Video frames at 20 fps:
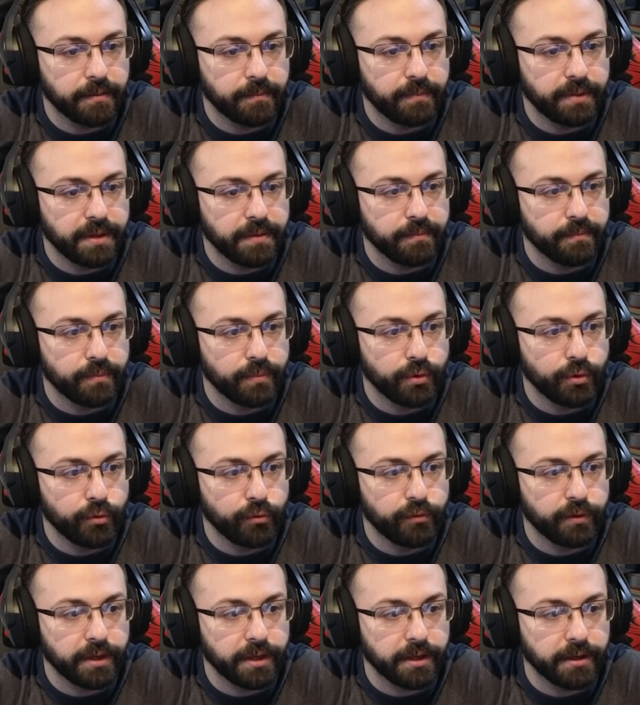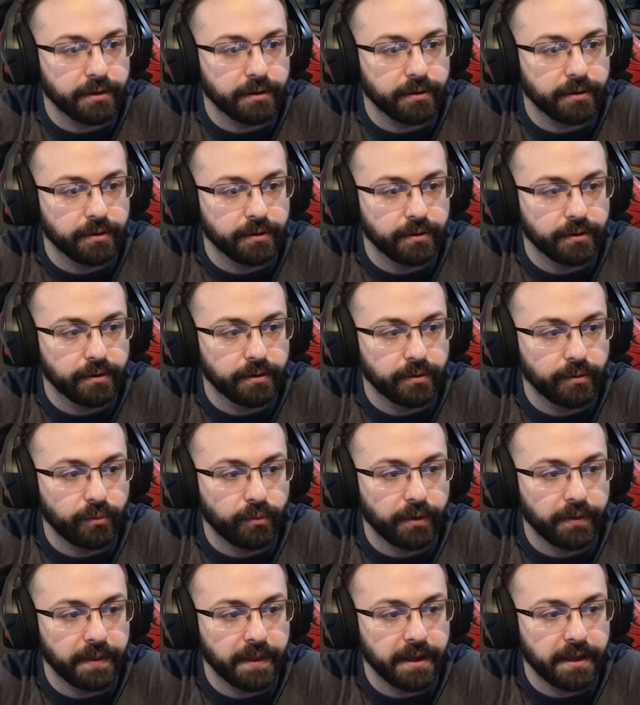be moving
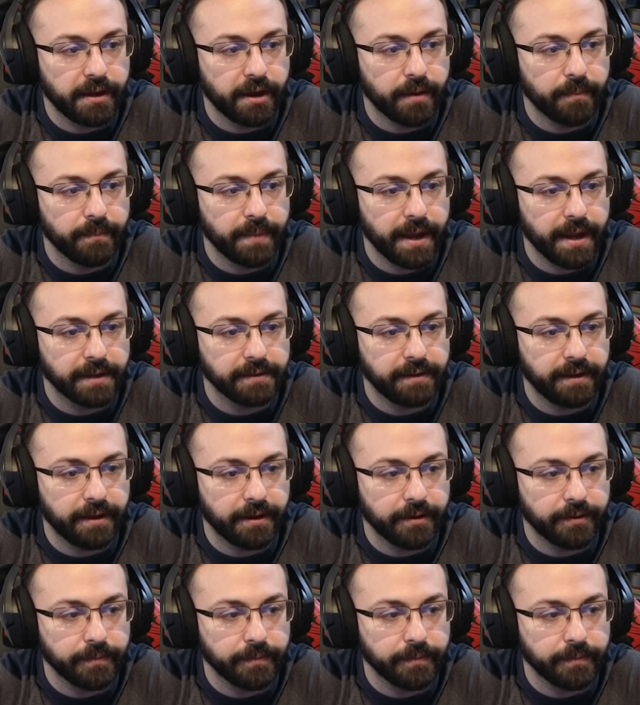when they come back down.